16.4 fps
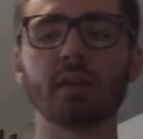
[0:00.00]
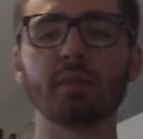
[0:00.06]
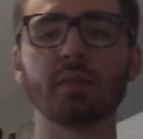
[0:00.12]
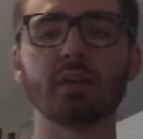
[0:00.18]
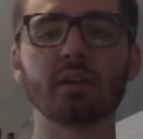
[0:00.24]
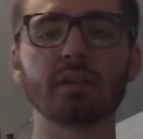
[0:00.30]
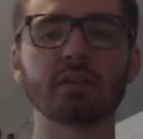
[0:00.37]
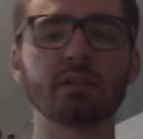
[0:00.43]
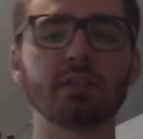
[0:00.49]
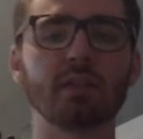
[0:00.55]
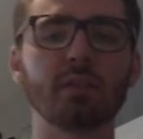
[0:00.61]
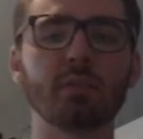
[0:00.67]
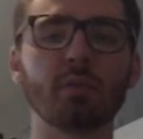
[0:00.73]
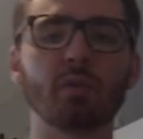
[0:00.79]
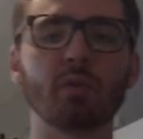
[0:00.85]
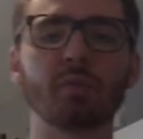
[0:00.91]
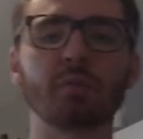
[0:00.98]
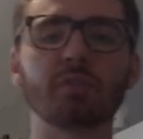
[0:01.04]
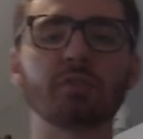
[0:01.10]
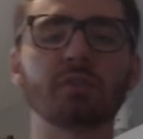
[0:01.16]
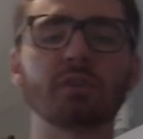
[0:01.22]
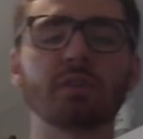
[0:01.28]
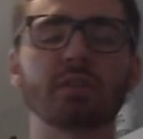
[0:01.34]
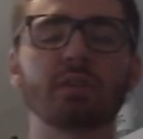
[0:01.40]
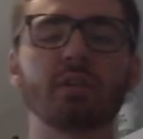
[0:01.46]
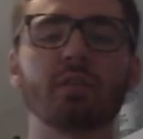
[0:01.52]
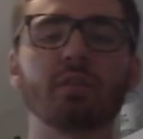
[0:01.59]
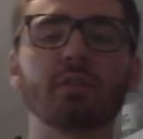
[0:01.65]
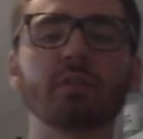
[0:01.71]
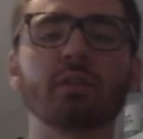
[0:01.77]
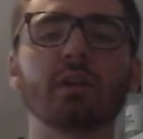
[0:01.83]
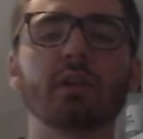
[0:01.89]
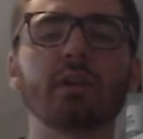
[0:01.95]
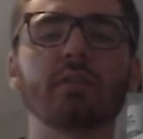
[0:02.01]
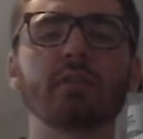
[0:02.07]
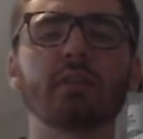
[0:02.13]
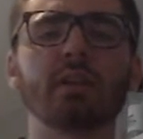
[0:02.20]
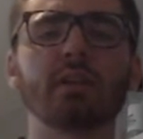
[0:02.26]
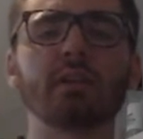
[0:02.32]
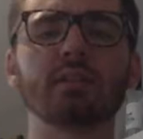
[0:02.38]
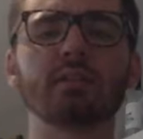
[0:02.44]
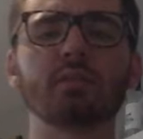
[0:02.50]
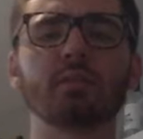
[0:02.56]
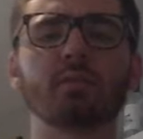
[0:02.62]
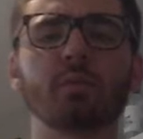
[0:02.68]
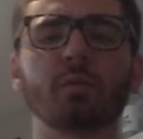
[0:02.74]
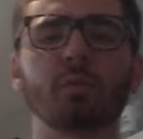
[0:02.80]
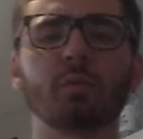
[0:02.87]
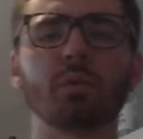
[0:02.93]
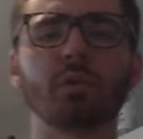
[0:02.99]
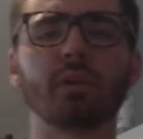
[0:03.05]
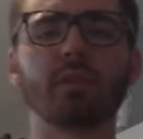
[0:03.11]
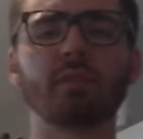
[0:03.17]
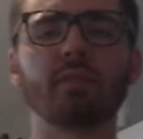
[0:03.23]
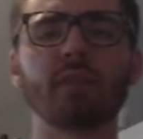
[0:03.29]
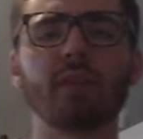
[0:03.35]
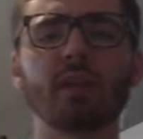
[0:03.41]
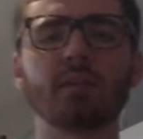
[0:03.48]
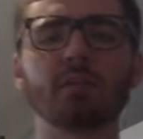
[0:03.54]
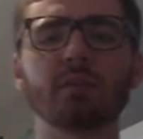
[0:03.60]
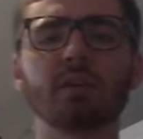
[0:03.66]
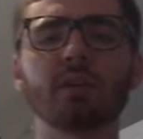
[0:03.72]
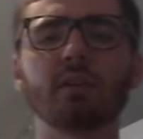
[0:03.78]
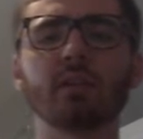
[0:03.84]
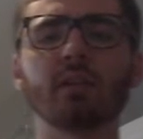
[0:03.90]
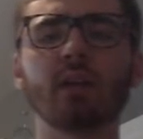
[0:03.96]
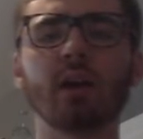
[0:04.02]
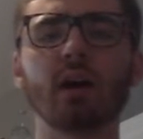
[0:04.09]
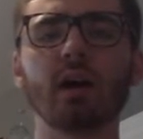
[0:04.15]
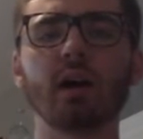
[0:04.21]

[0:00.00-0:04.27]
because they'd both been stressing over a lot of things with work and family, and